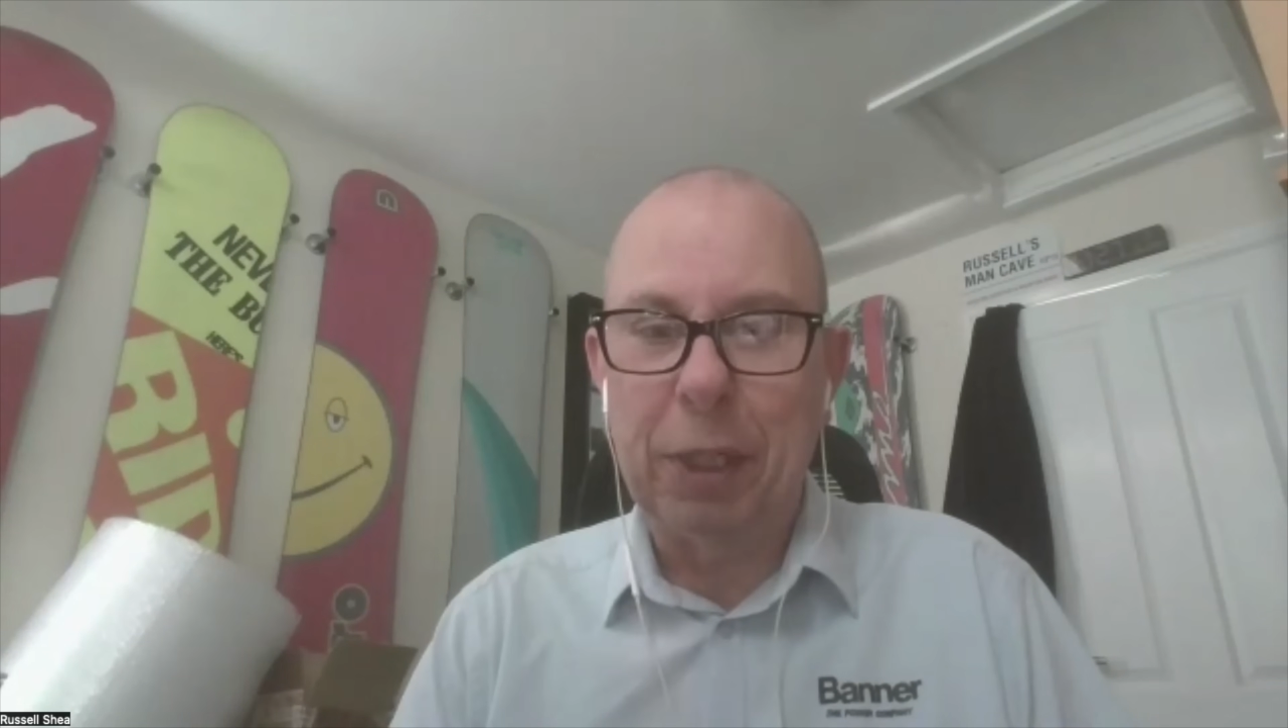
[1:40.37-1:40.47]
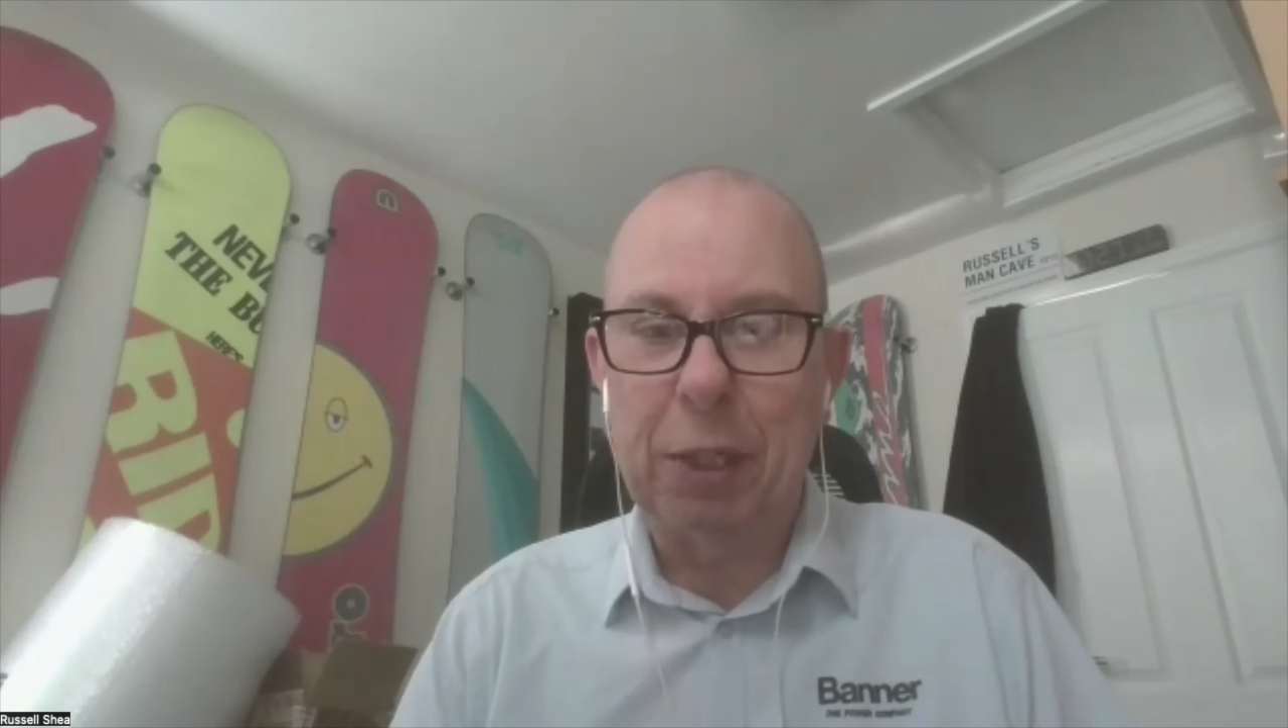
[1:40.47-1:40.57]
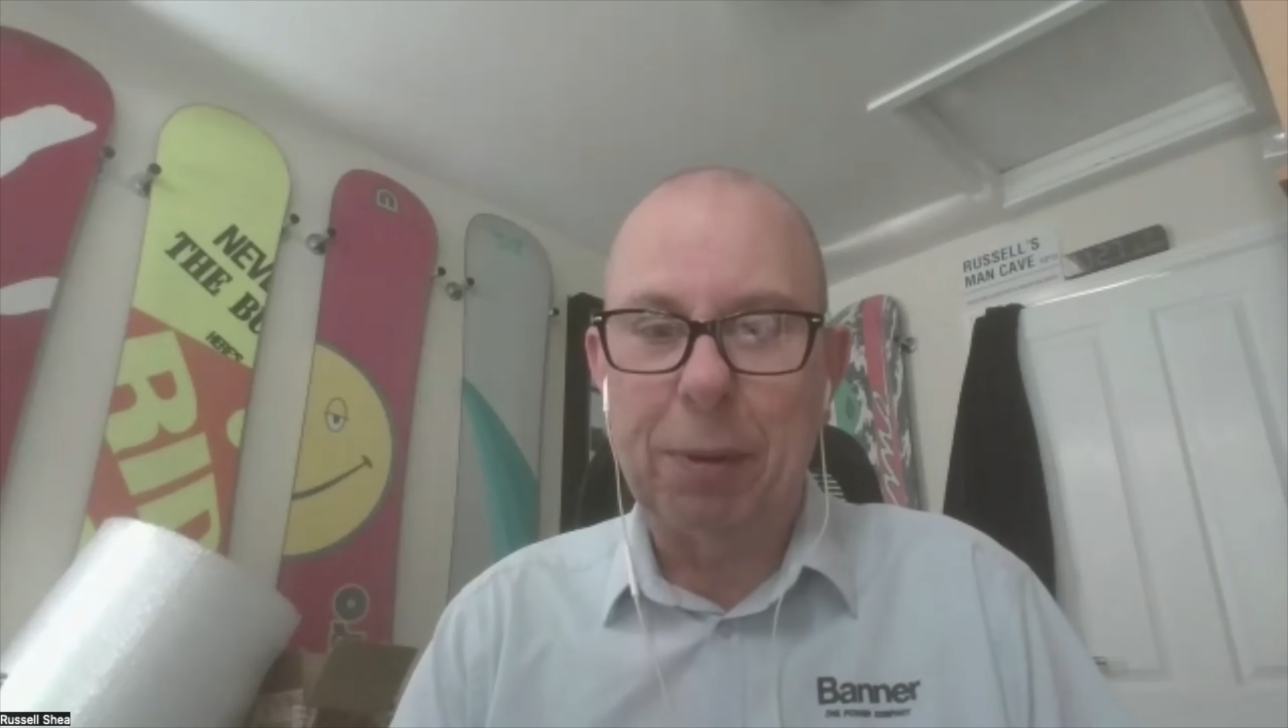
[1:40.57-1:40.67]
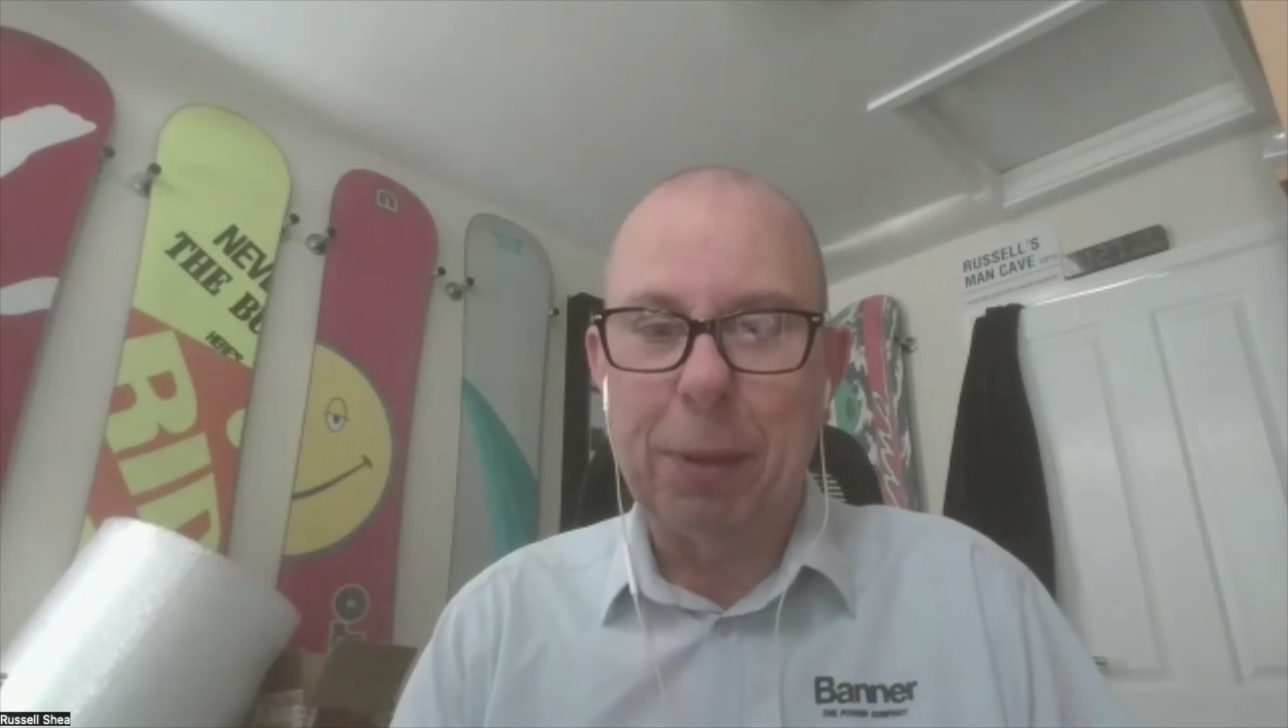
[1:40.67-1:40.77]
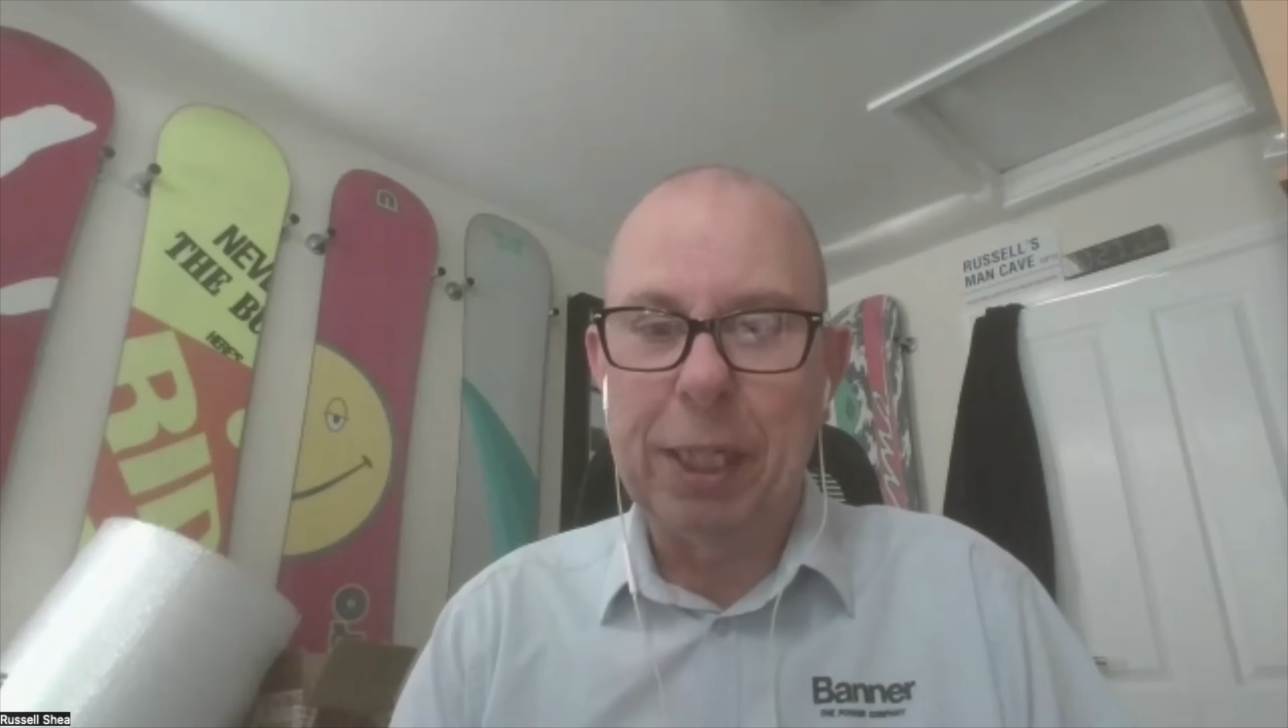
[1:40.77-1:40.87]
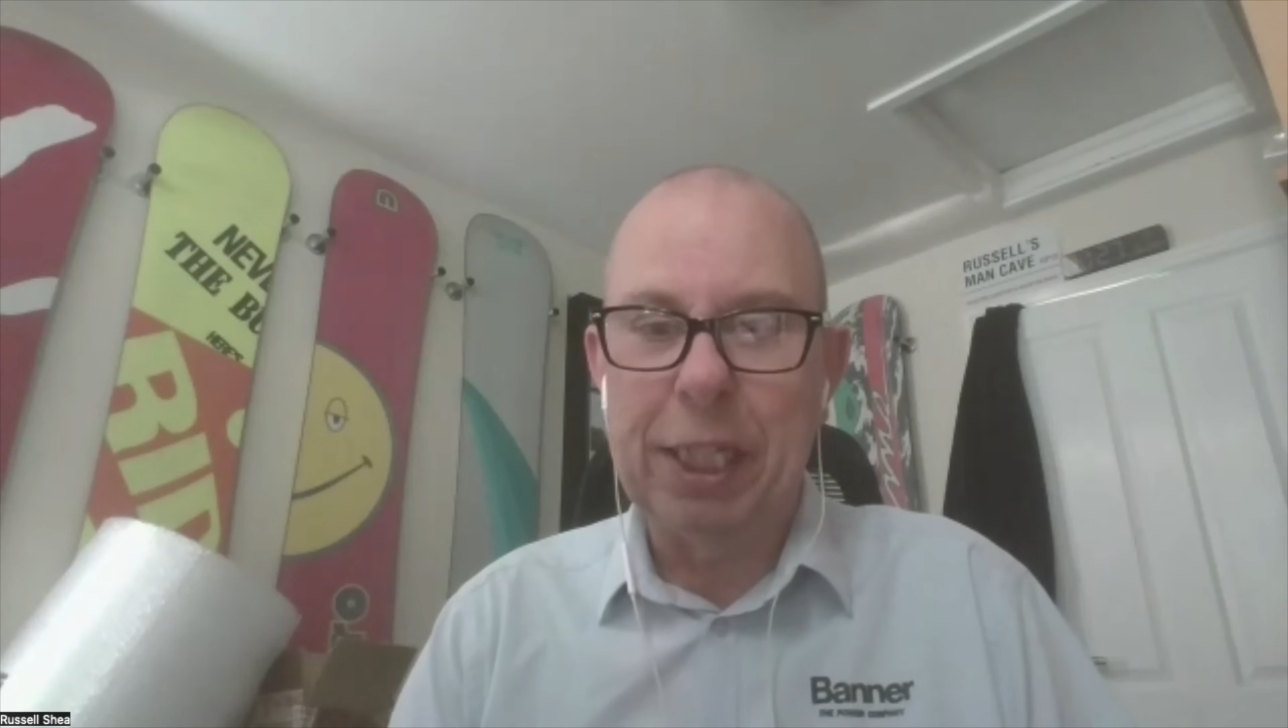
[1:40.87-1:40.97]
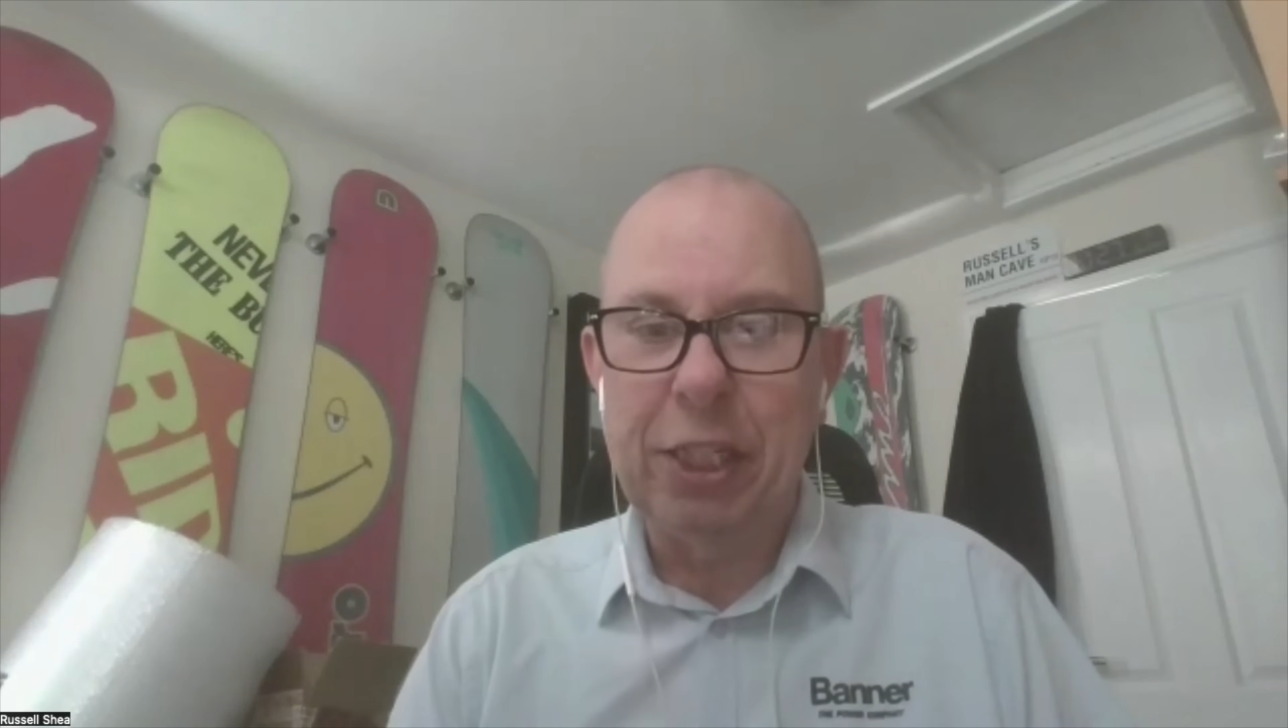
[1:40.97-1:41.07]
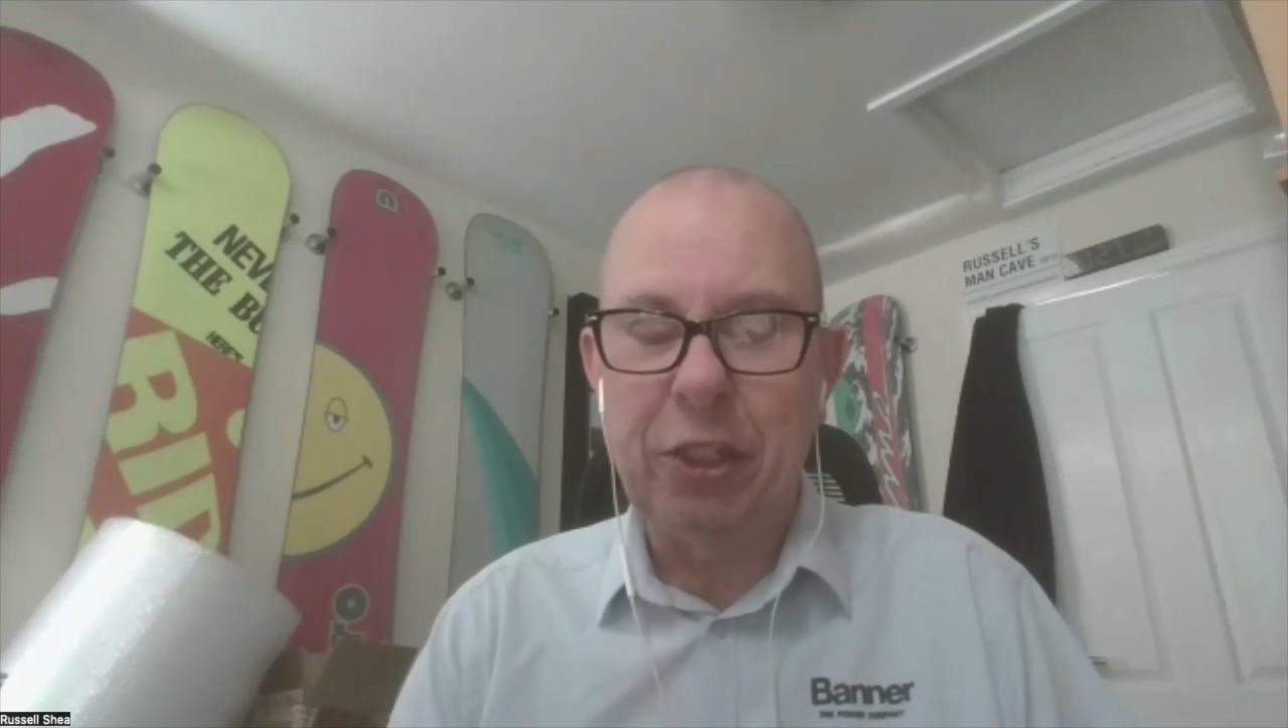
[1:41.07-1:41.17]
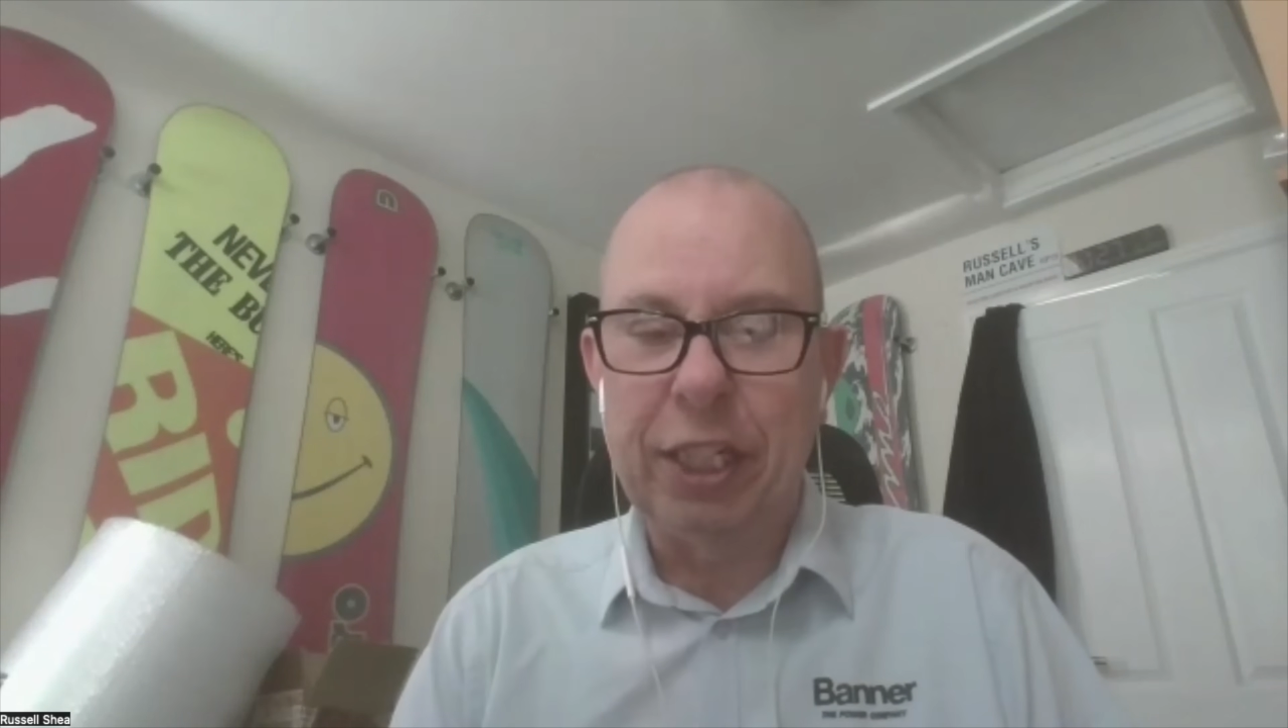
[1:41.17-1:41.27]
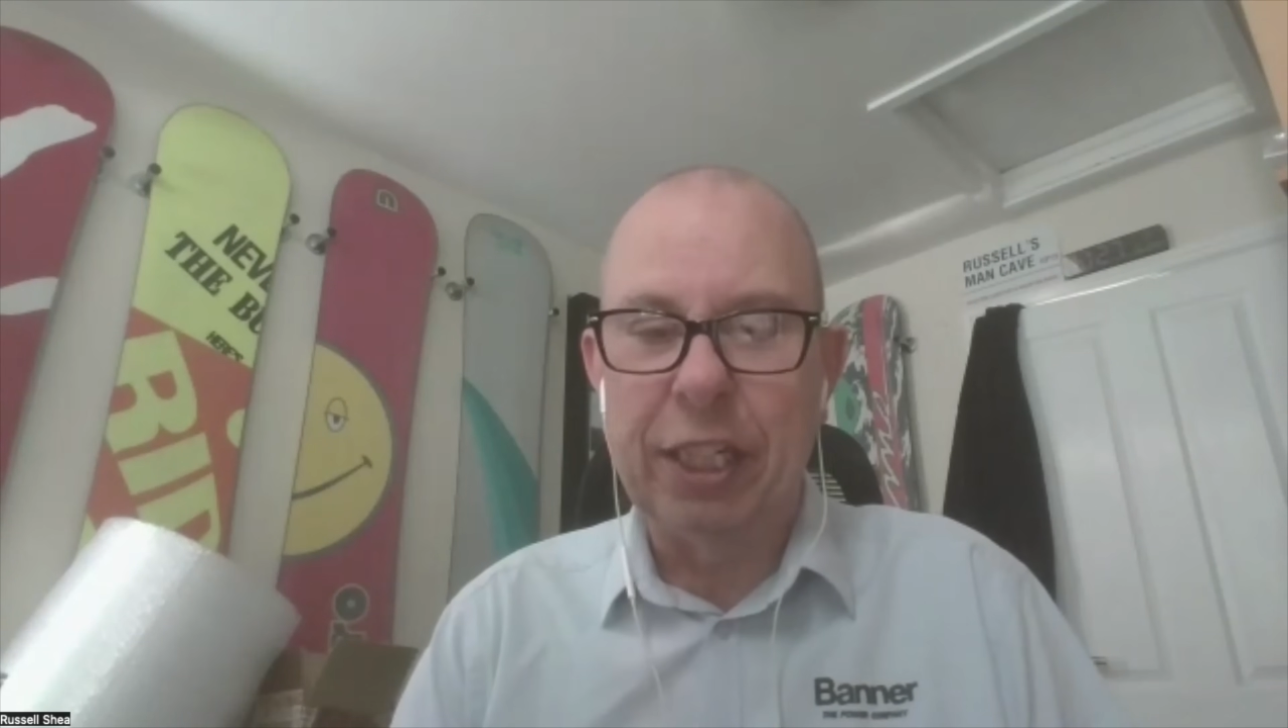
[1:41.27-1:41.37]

this when we're teaching